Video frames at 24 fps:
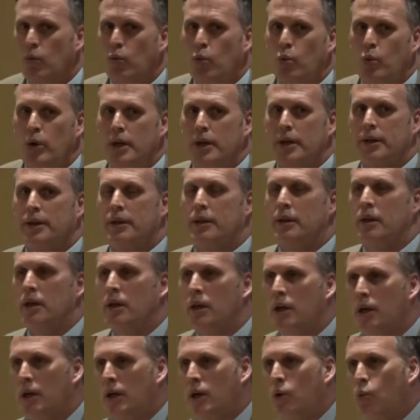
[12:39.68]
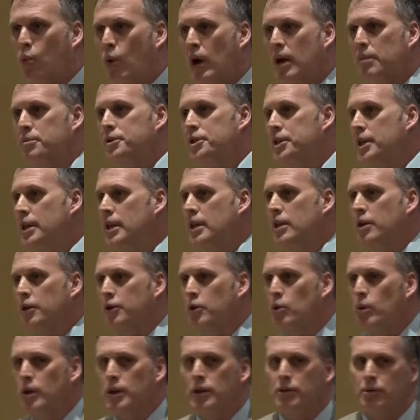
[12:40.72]
With Webb City, they're
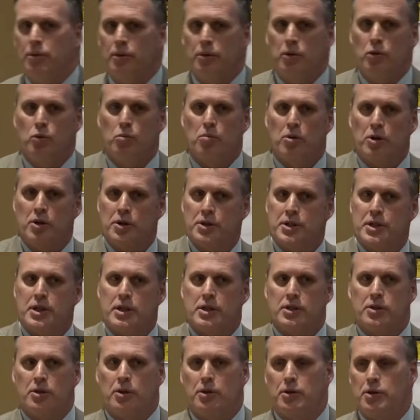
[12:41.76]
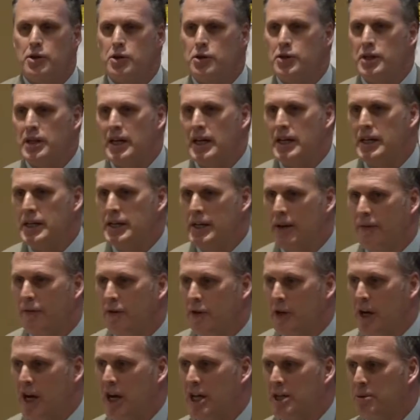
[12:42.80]
going through Mercy, and so they're using a
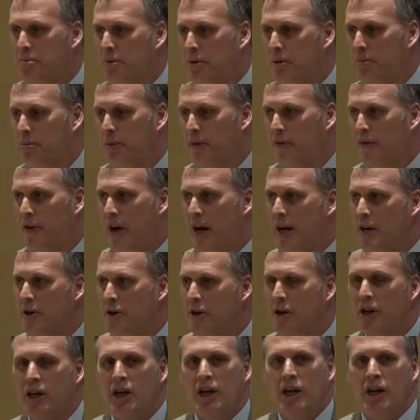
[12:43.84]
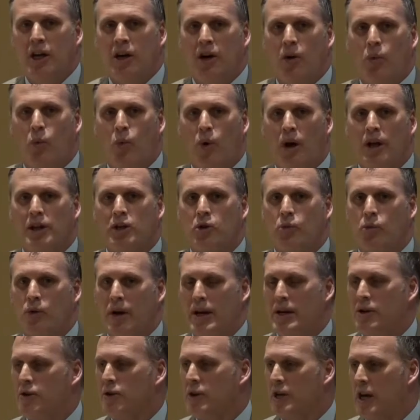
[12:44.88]
different hospital provider. What
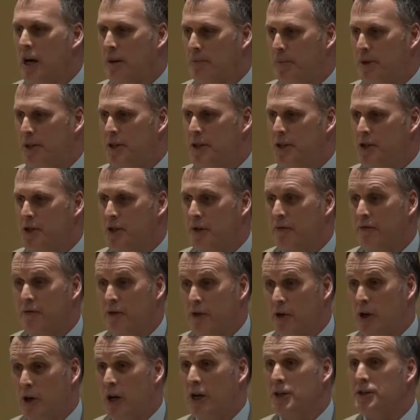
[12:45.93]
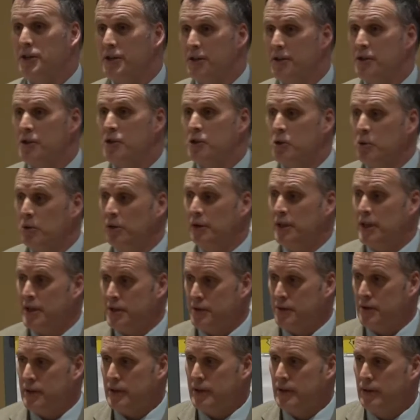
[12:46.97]
greater competition for us as a school
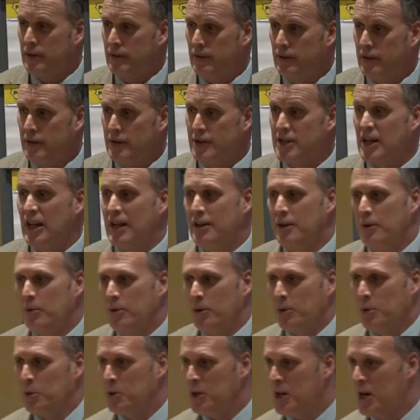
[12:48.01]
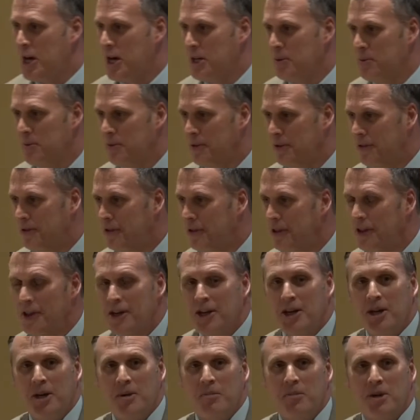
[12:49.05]
district? You can tell I don't work with the hospitals.
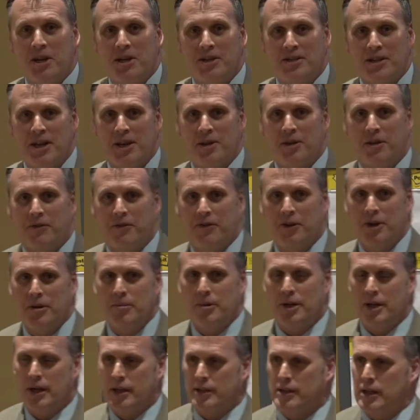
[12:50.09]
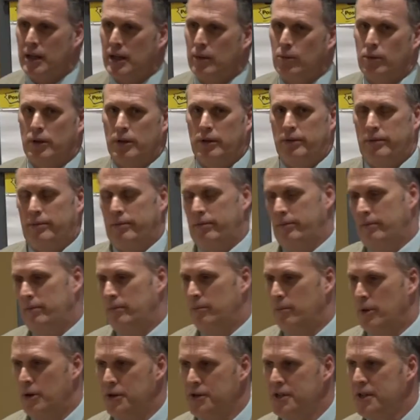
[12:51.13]
Because I can go to Freeman and I can say, well,
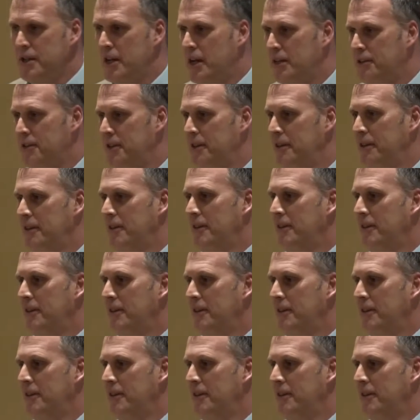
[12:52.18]
Mercy does it.